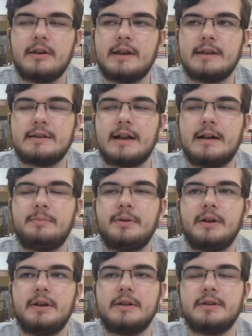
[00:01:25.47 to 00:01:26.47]
Is that
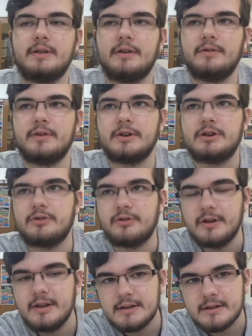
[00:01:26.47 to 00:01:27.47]
person on the
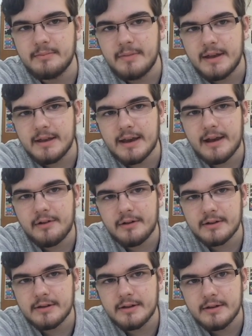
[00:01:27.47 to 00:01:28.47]
street the main
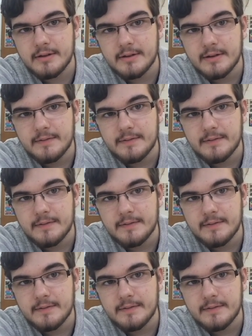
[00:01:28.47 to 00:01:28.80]
character?